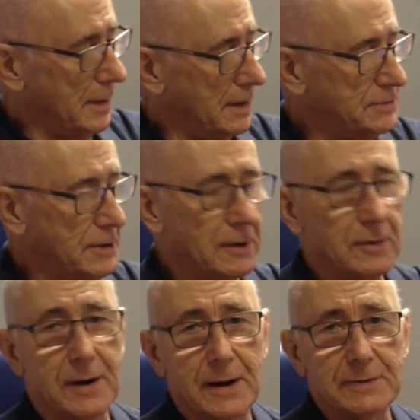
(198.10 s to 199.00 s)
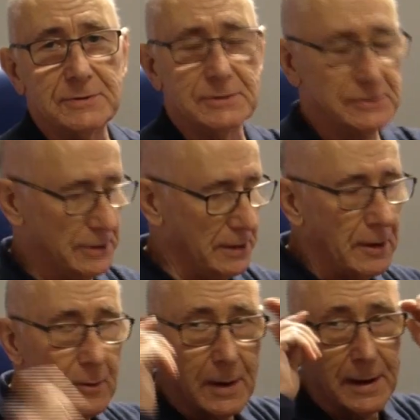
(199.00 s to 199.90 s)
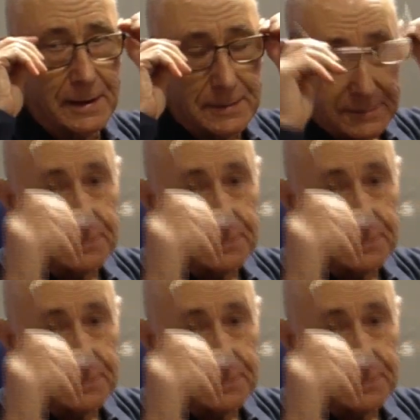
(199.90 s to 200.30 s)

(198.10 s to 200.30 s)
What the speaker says: it's not great. As you can see, I wear